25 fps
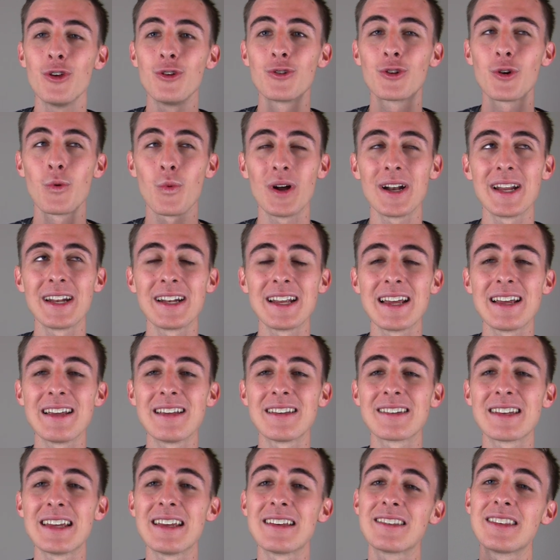So what it
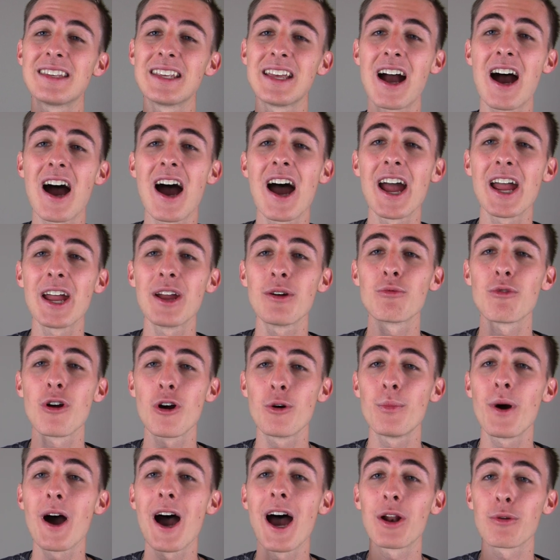is, is the
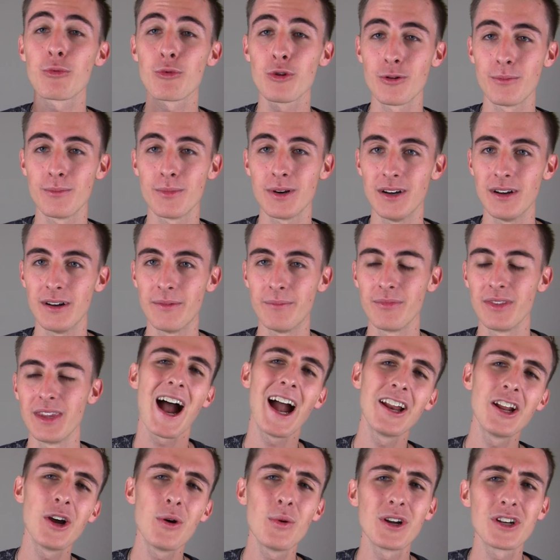iRobot Roomba.
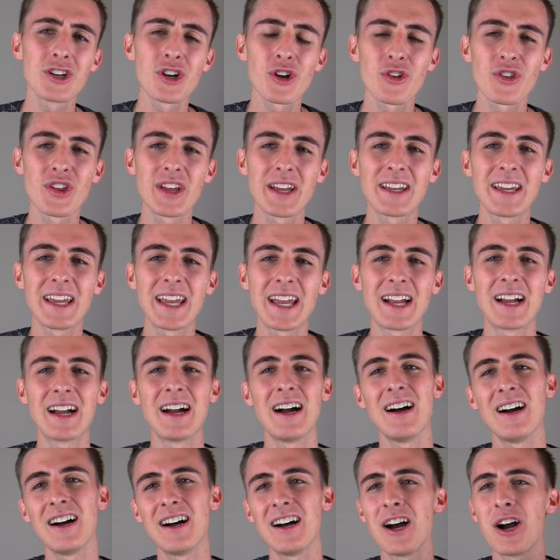I know what you're thinking,
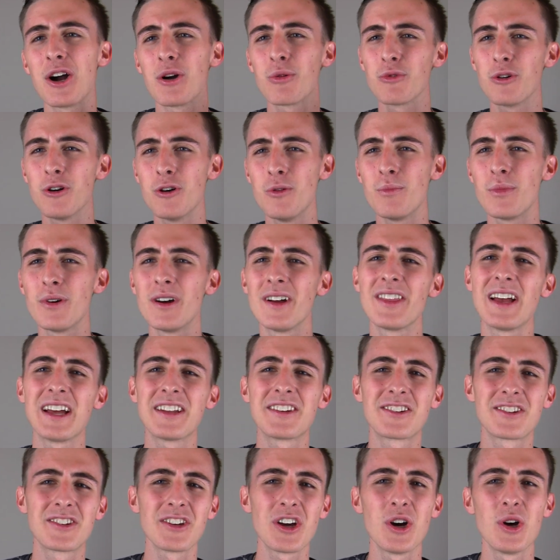uh, a Roomba,
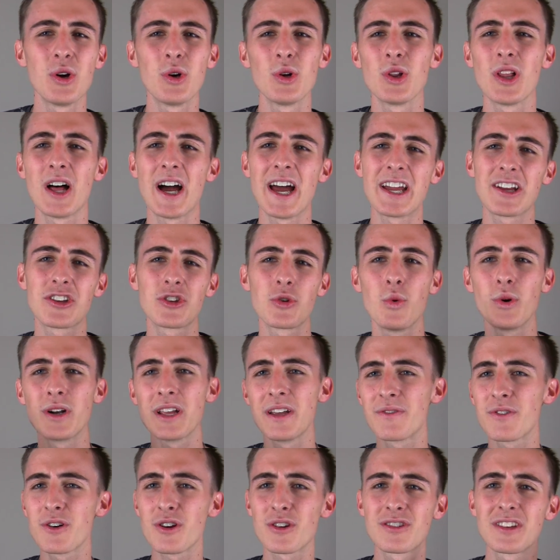that's so like
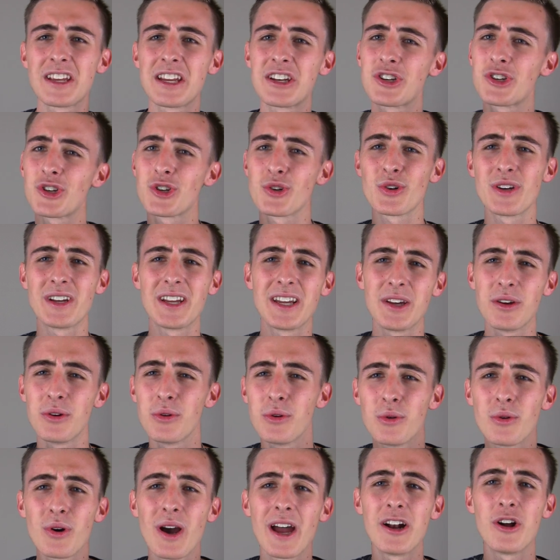twenty-first century,
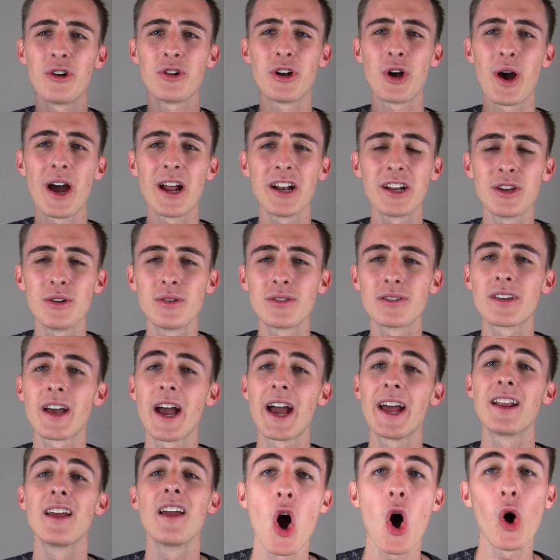ooh, I don't know how to use
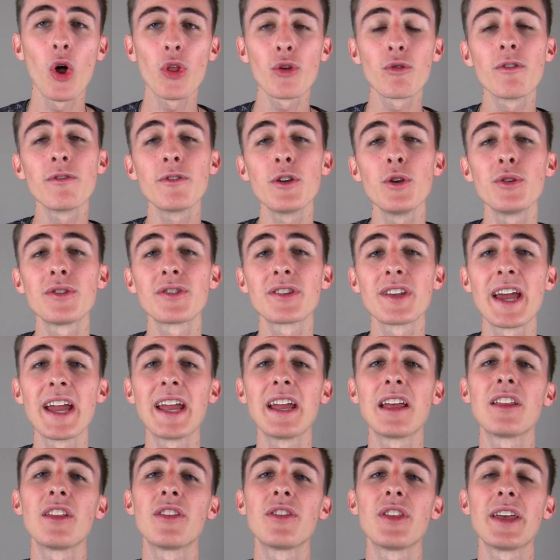that. All the reviews
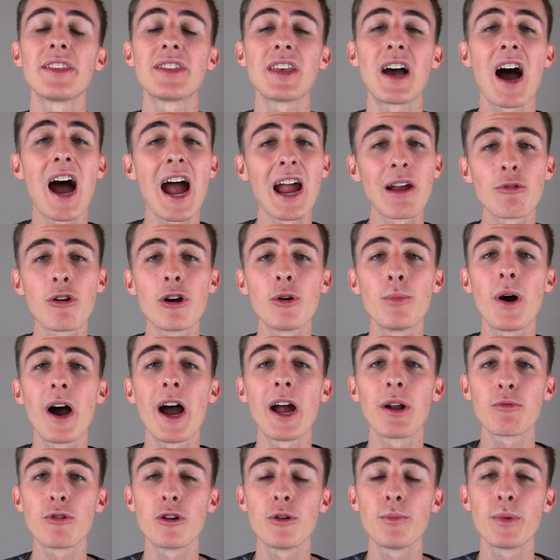say that the
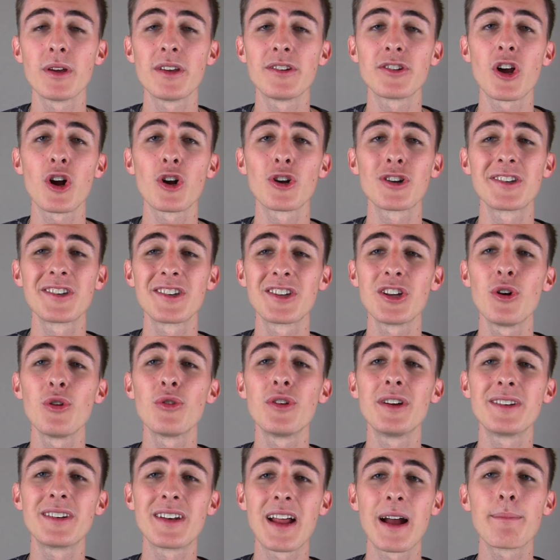iRobot Roombas are still
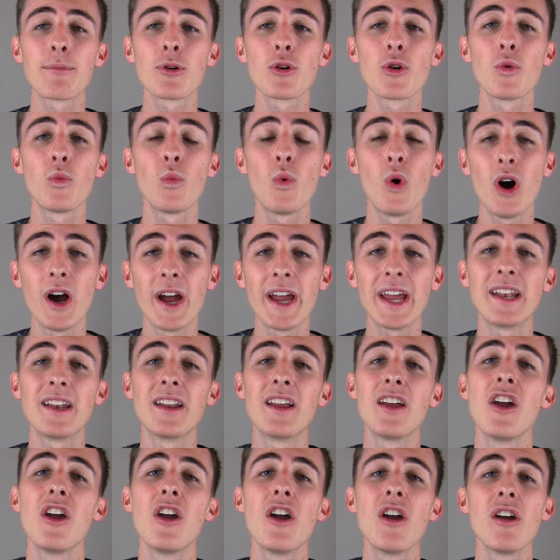the number
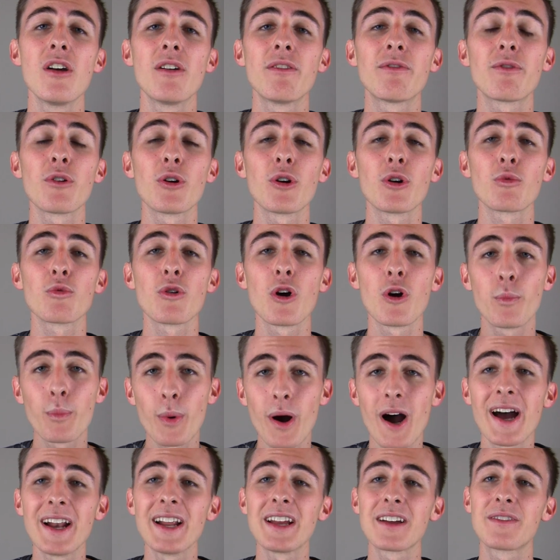one for
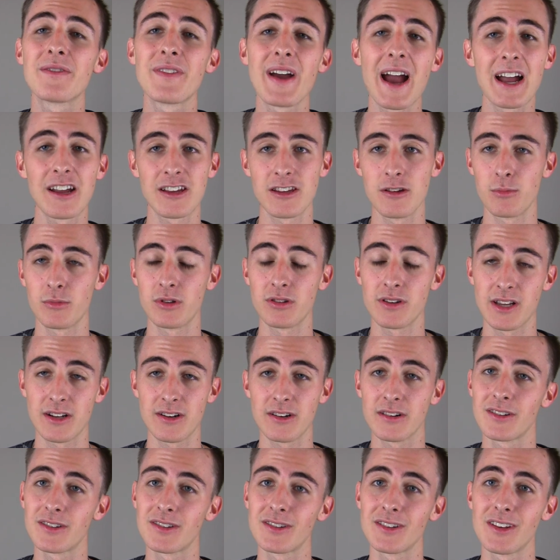robotic vacuum
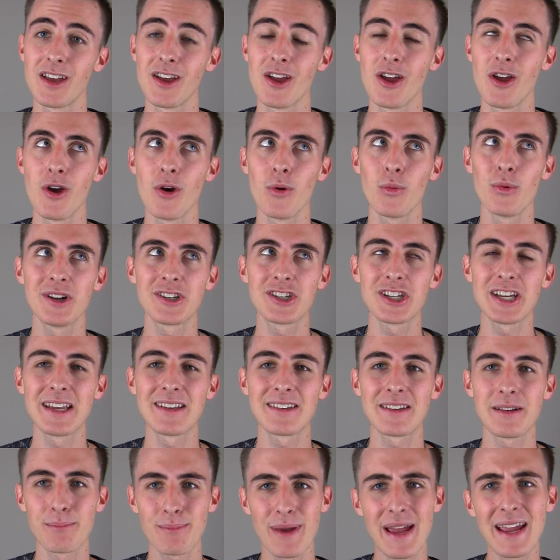cleaners, which
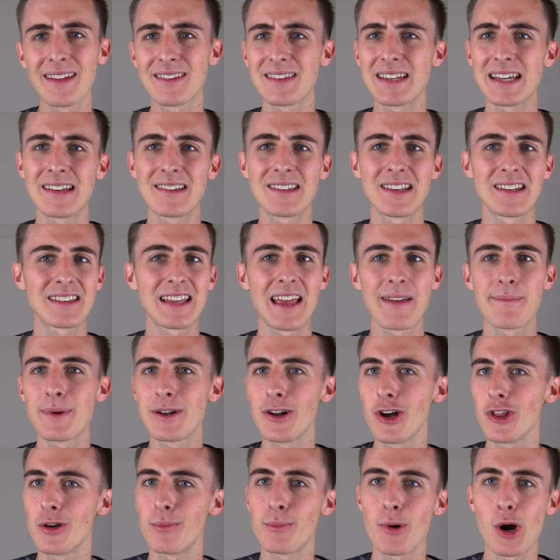is amazing since they've
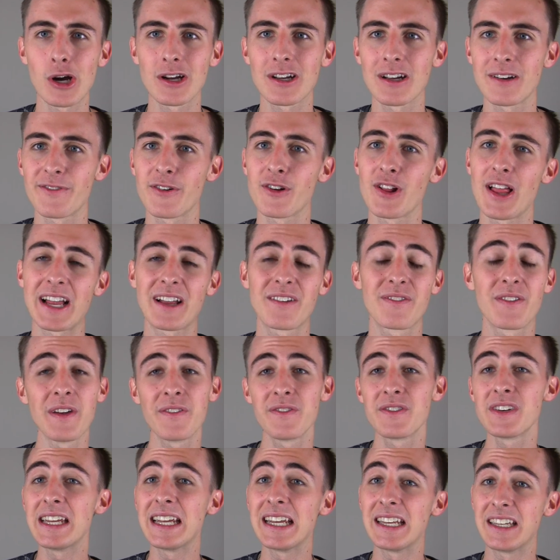been on the market for like
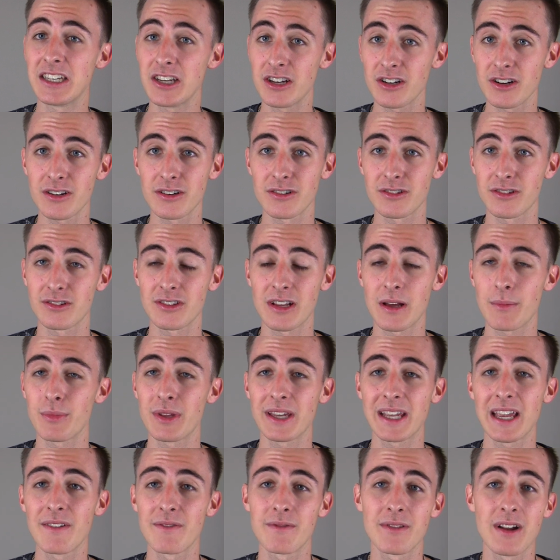fifteen years or
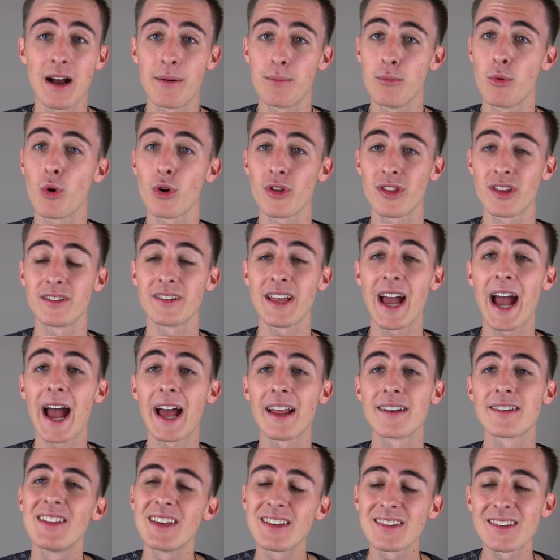something, if not more than
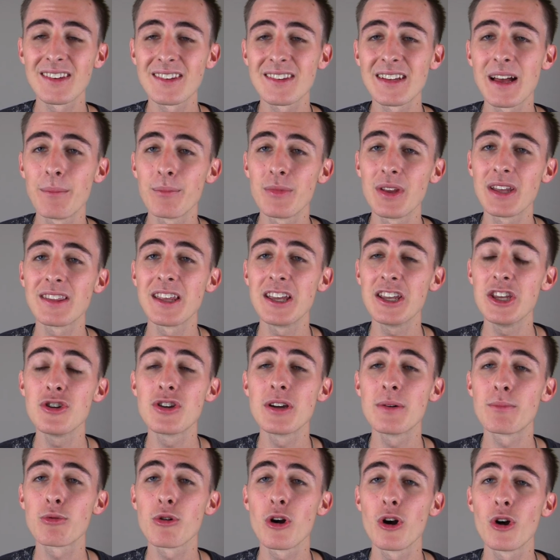that. This is something that you
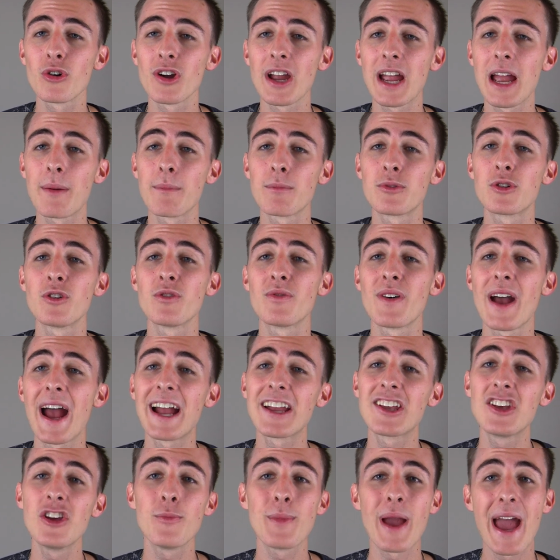can program to
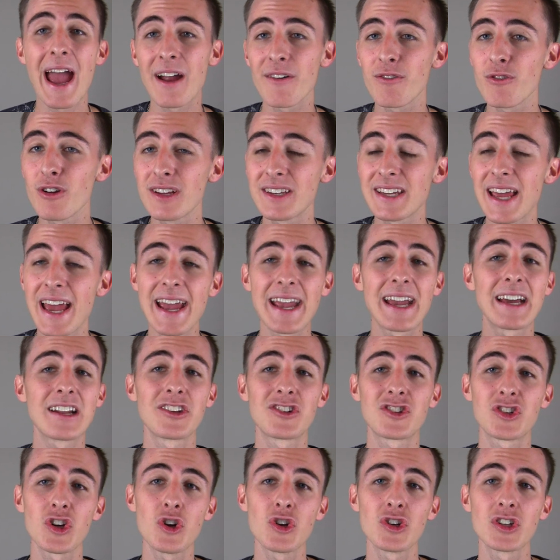vacuum every day at
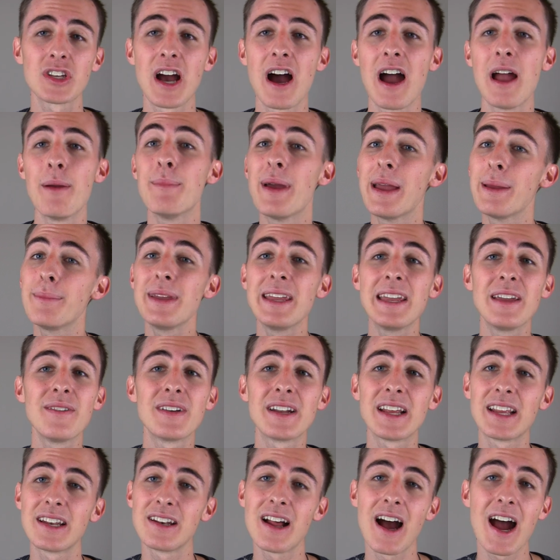a certain time, maybe
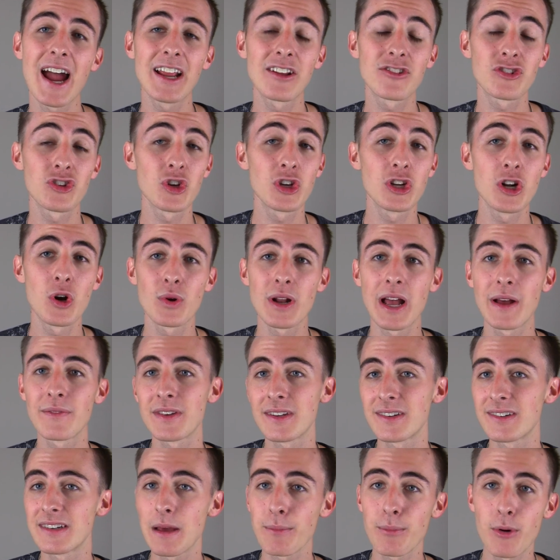even at night, so you don't have
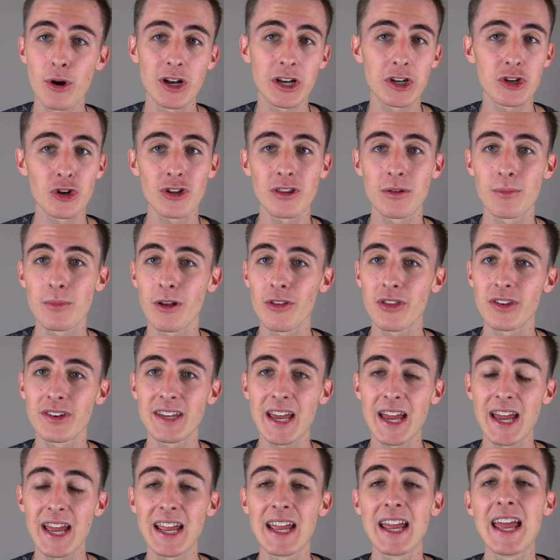to step on it during the middle of
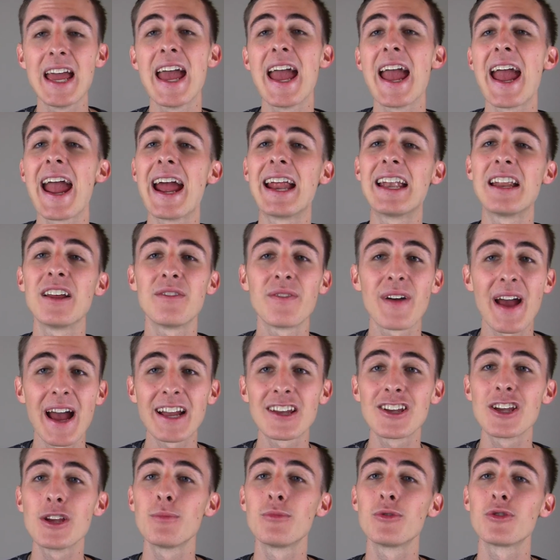the day, and it
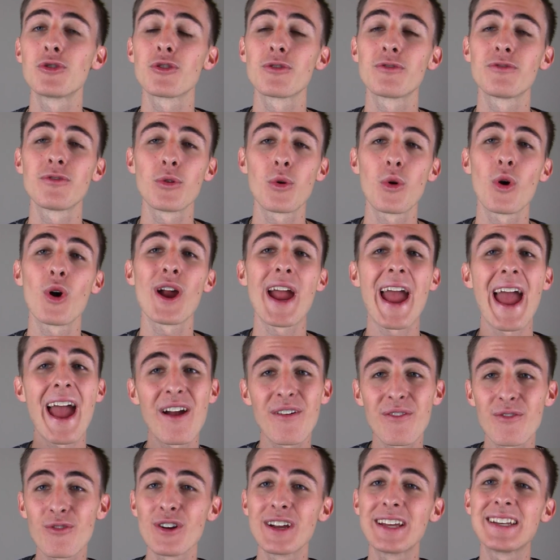vacuums your floor
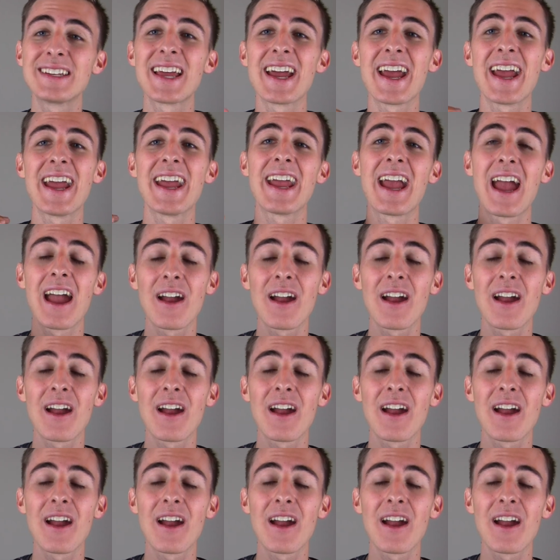every day,